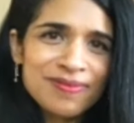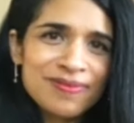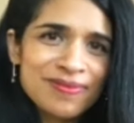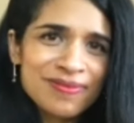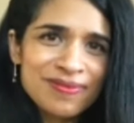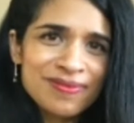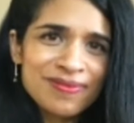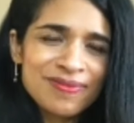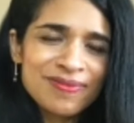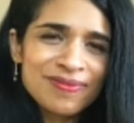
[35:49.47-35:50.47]

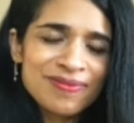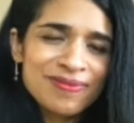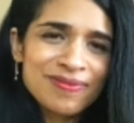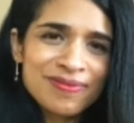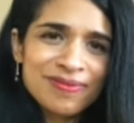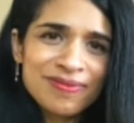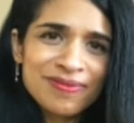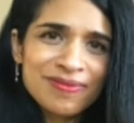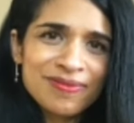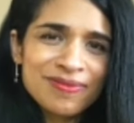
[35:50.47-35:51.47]

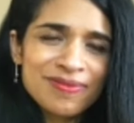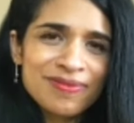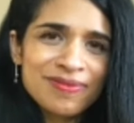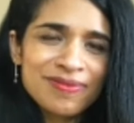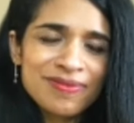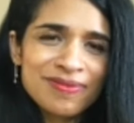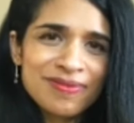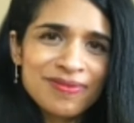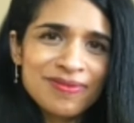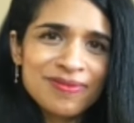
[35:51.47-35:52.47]

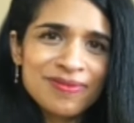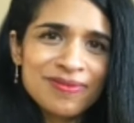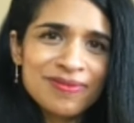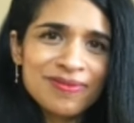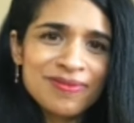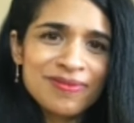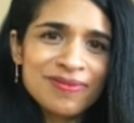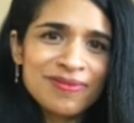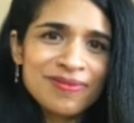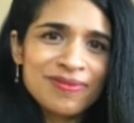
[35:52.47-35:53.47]

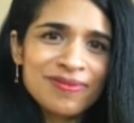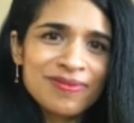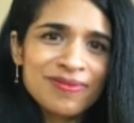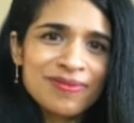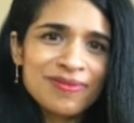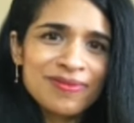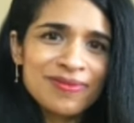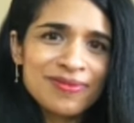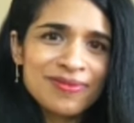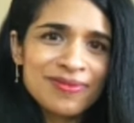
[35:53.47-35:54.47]

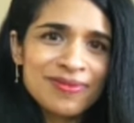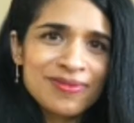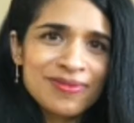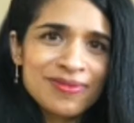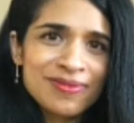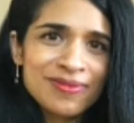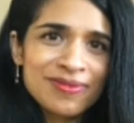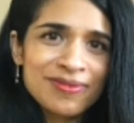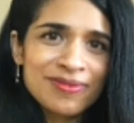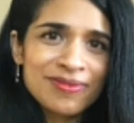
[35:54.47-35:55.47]

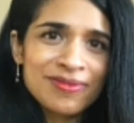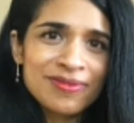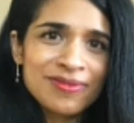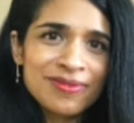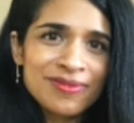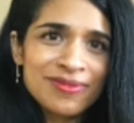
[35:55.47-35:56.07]
[no speech]